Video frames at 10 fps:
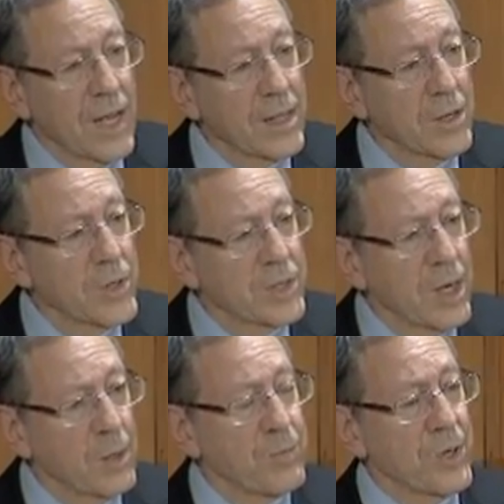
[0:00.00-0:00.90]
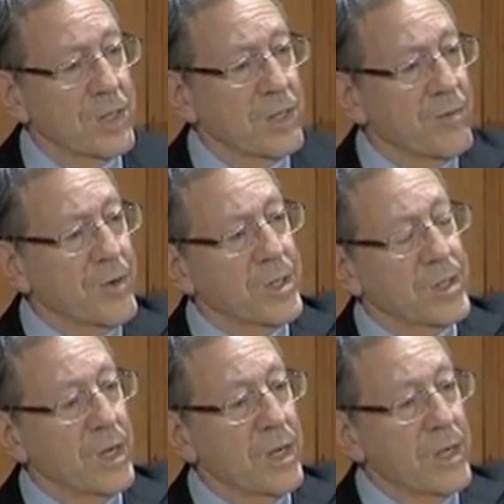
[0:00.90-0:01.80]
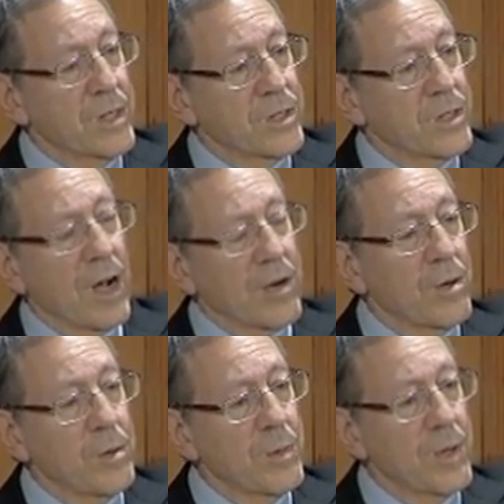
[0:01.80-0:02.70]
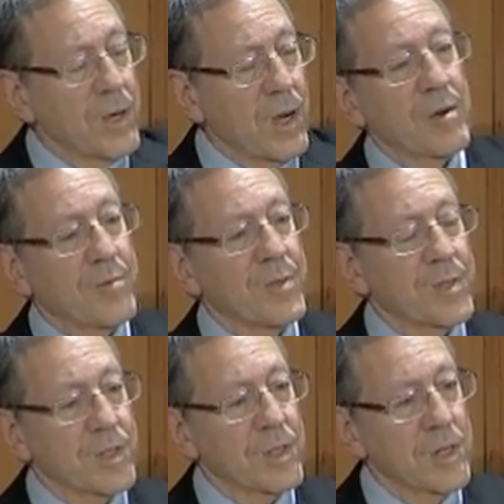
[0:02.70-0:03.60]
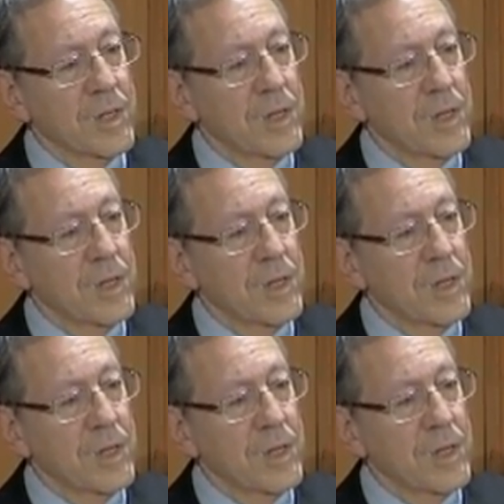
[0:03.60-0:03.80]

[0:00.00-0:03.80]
Elie Wiesel put it in the first Stockholm conference,